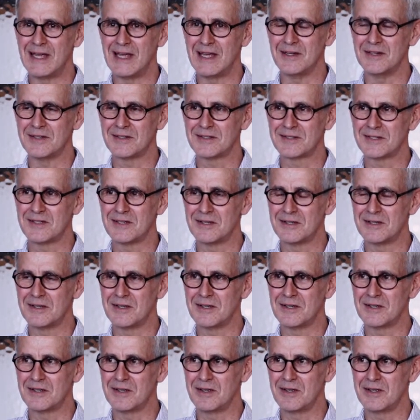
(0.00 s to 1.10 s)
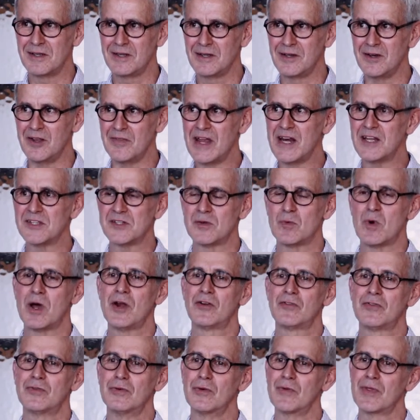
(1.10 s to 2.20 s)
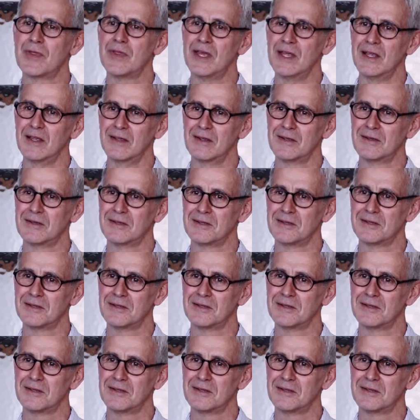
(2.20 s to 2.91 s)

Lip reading: And, you know, that is a wonderful thing.